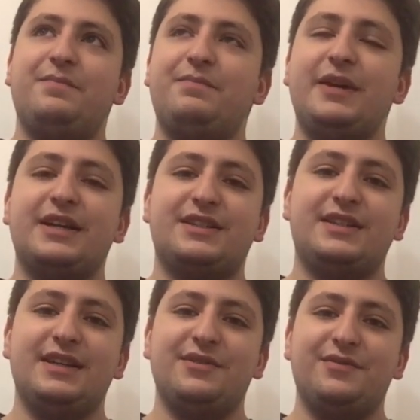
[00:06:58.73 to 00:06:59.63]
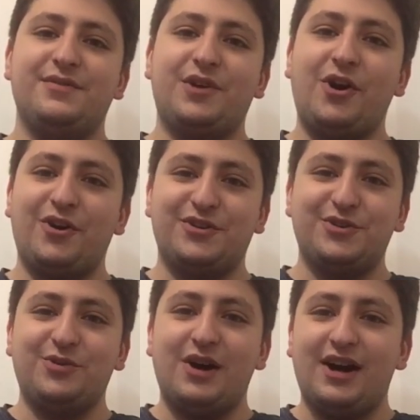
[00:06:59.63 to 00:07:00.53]
makes it hard
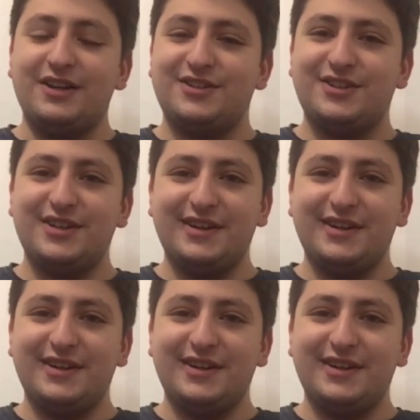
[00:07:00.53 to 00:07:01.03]
to watch